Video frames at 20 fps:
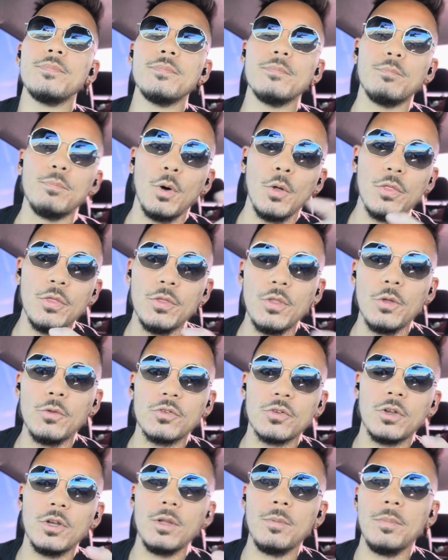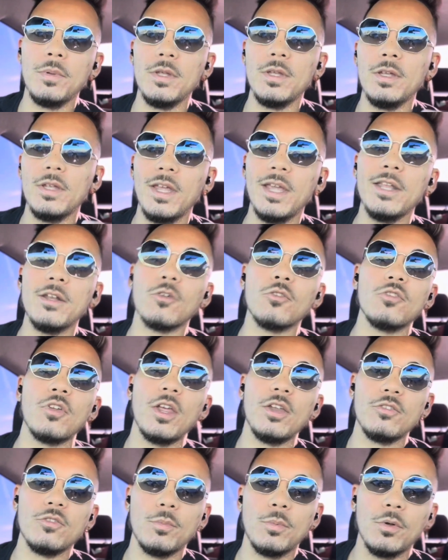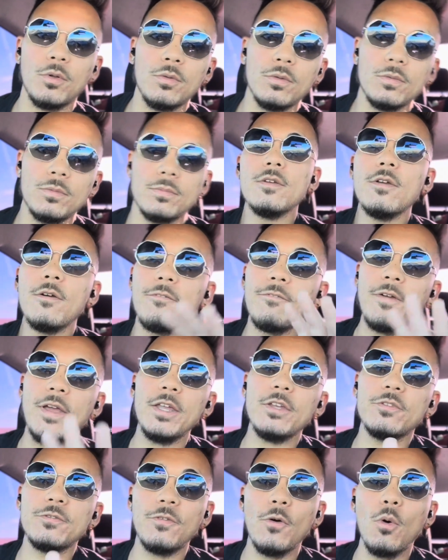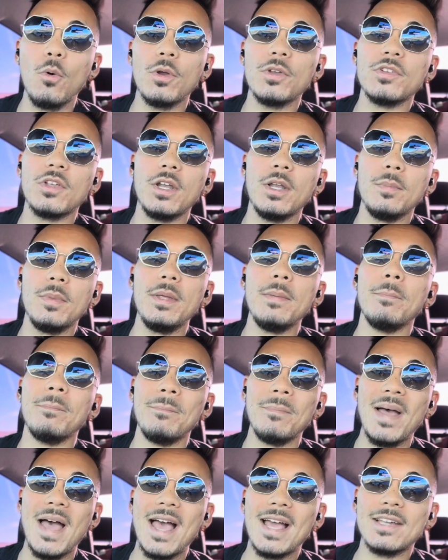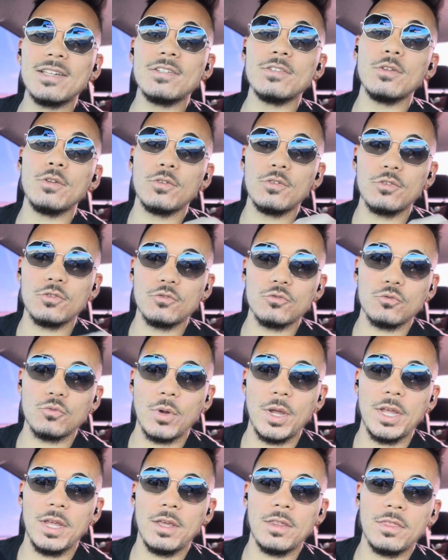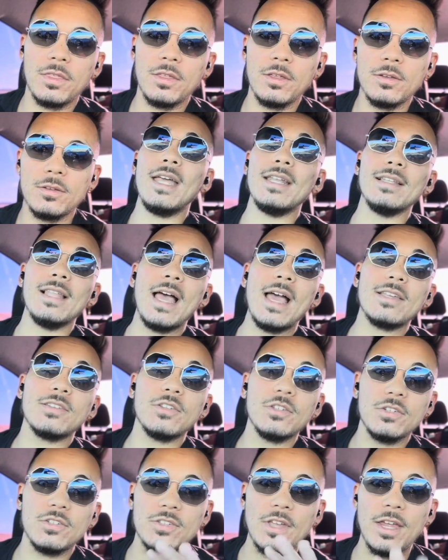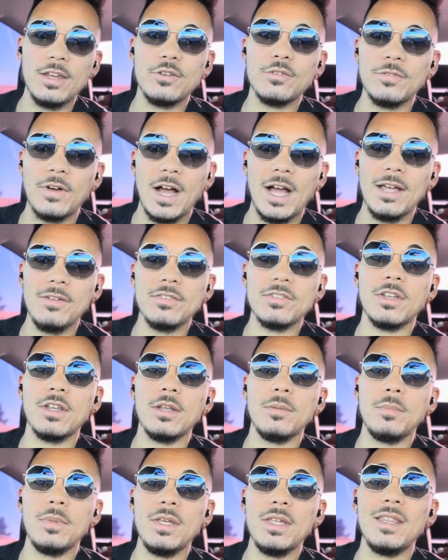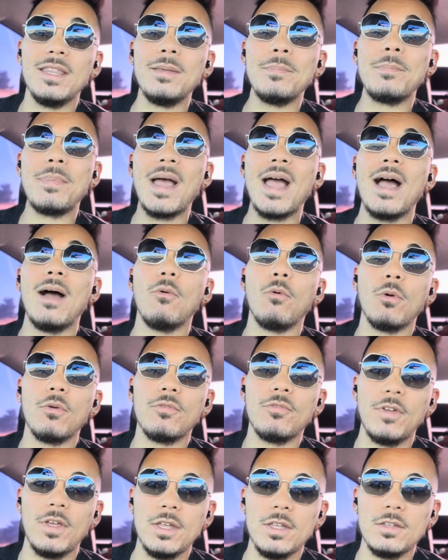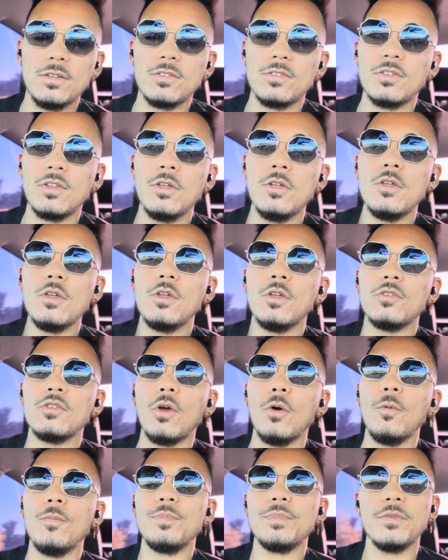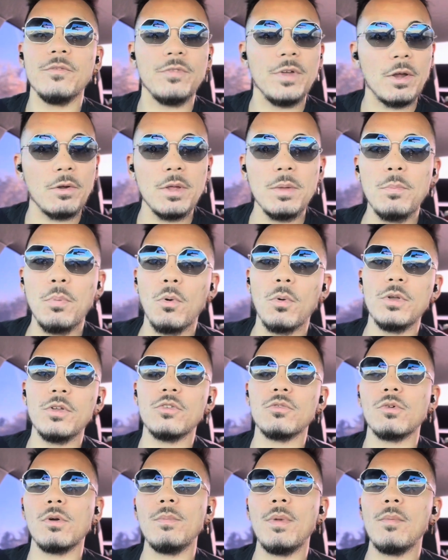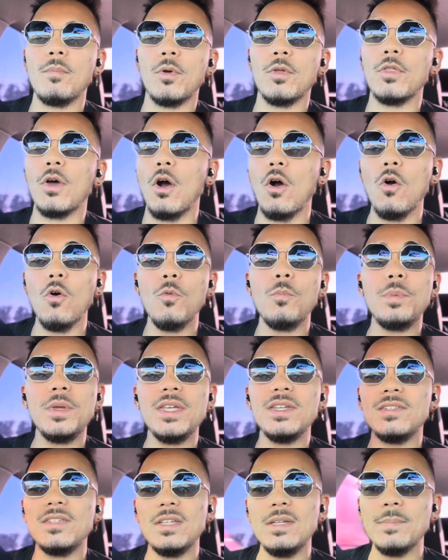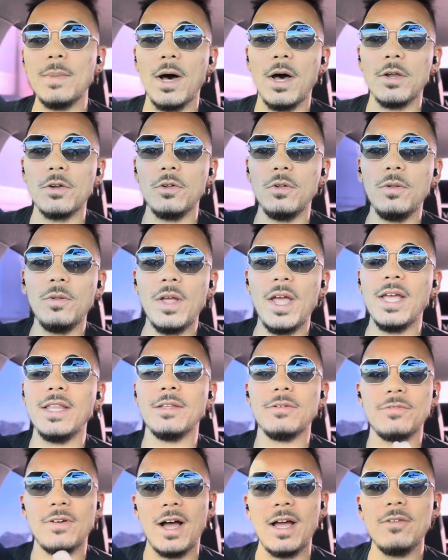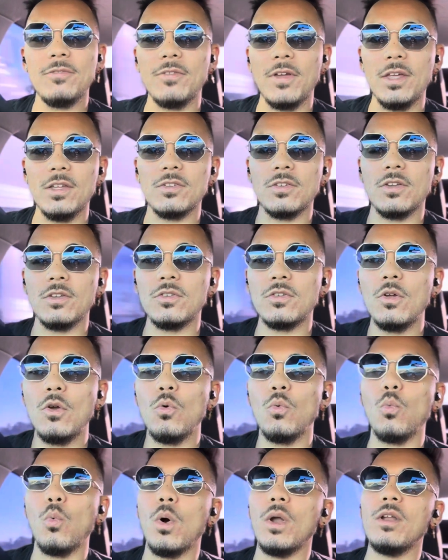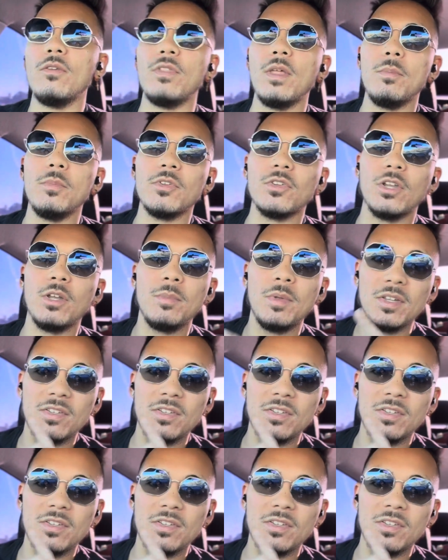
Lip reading: both of those are going to be interchangeable. Phase 4 is going to be max strength. And lastly, stage 5 is going to be the power phase. So very important to remember the OPT model and the 5 phases. One of them is going to be a